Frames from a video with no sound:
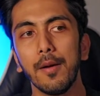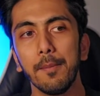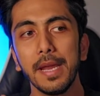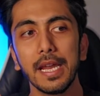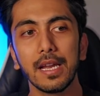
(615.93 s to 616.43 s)

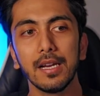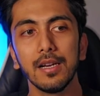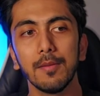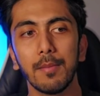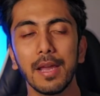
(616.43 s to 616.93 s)
make
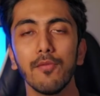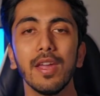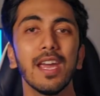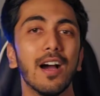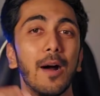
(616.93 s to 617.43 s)
my
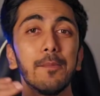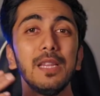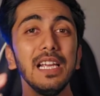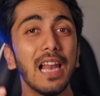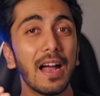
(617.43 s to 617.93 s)
way up
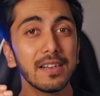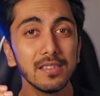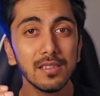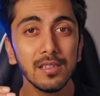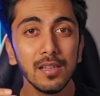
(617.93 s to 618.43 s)
the
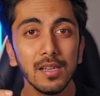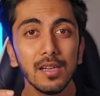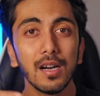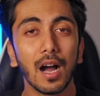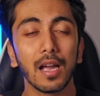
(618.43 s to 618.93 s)
ladder.
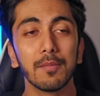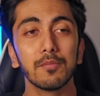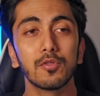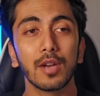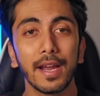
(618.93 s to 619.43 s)

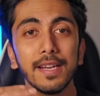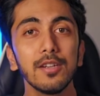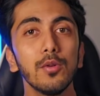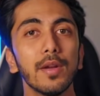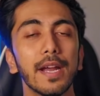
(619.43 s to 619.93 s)
I'm
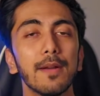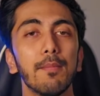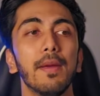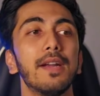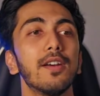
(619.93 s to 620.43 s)
trying to
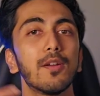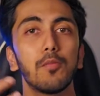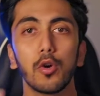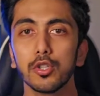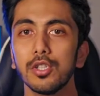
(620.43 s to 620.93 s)
get better
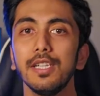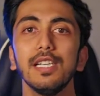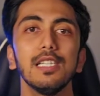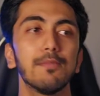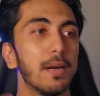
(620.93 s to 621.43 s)

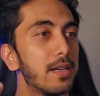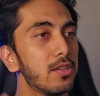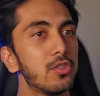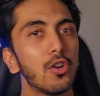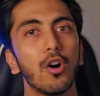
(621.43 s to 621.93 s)
opportunities,
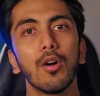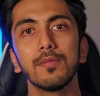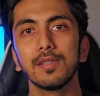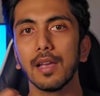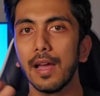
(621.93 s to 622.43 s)
better
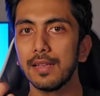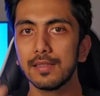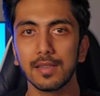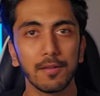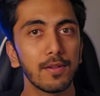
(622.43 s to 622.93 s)
jobs
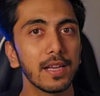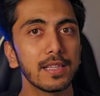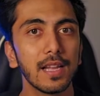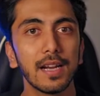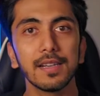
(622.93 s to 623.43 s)
and stuff
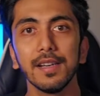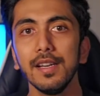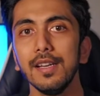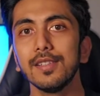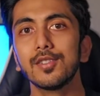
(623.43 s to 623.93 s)
like that.
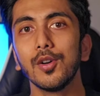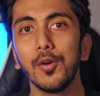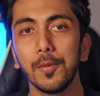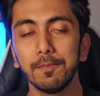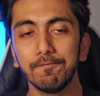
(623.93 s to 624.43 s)

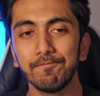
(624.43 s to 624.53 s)
So